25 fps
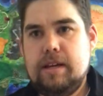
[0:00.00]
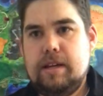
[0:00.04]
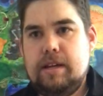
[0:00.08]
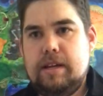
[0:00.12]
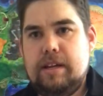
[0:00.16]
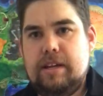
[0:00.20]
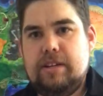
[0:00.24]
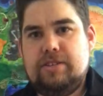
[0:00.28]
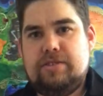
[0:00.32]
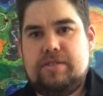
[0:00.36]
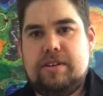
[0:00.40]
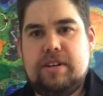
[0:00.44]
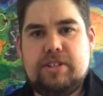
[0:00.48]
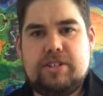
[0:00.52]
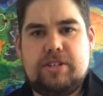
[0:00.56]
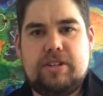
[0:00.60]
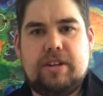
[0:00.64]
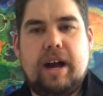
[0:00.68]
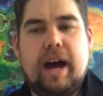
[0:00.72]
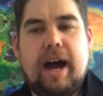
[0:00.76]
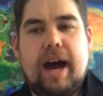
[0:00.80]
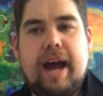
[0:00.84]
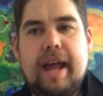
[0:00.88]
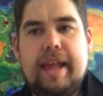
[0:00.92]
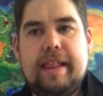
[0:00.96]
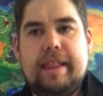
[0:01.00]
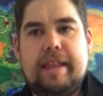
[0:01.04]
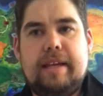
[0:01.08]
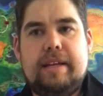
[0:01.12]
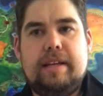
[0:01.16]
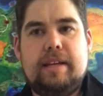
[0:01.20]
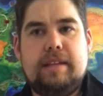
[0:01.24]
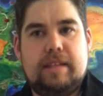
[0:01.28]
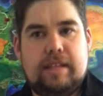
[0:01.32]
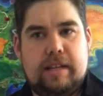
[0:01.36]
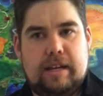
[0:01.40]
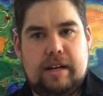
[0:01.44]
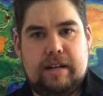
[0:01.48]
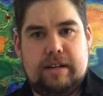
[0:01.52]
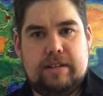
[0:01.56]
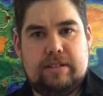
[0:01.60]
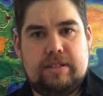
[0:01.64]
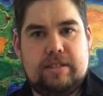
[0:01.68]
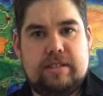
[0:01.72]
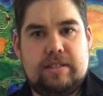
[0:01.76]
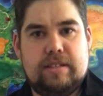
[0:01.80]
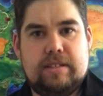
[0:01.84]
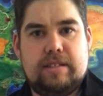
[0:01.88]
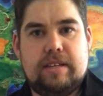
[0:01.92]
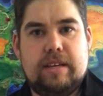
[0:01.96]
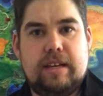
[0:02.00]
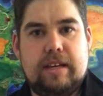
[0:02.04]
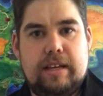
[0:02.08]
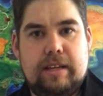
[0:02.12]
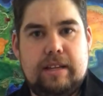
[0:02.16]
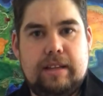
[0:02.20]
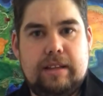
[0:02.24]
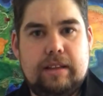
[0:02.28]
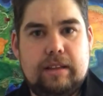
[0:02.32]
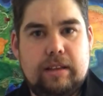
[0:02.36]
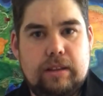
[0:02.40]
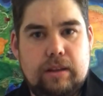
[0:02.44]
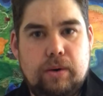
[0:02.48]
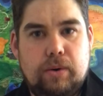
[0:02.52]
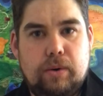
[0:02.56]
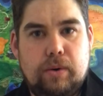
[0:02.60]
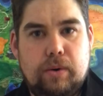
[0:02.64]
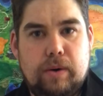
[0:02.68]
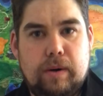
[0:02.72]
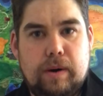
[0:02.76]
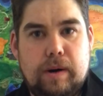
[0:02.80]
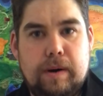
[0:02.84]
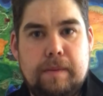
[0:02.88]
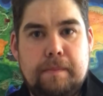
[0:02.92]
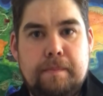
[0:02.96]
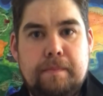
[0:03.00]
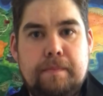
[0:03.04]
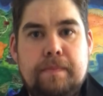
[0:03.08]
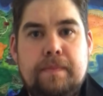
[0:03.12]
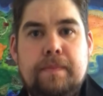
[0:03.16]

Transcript: In Treasure Island, there's this hidden lore